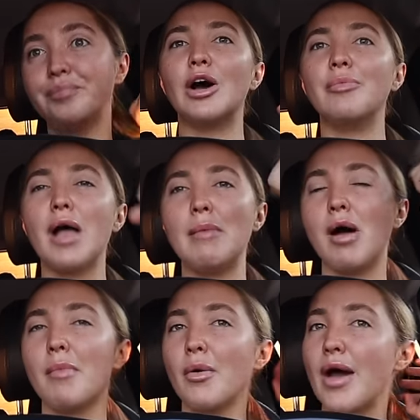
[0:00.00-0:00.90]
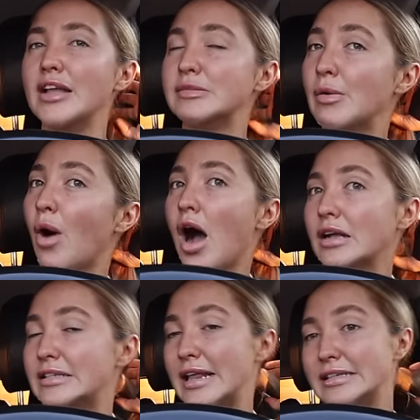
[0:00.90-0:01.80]
So I'm on my way to my
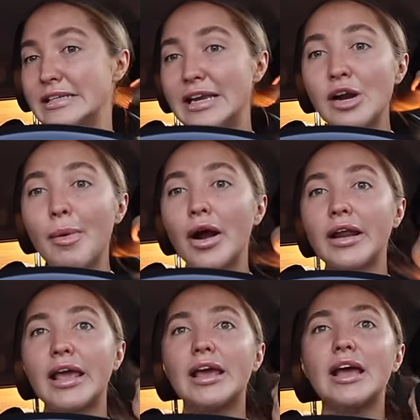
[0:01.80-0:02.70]
walk. Today's the dinner party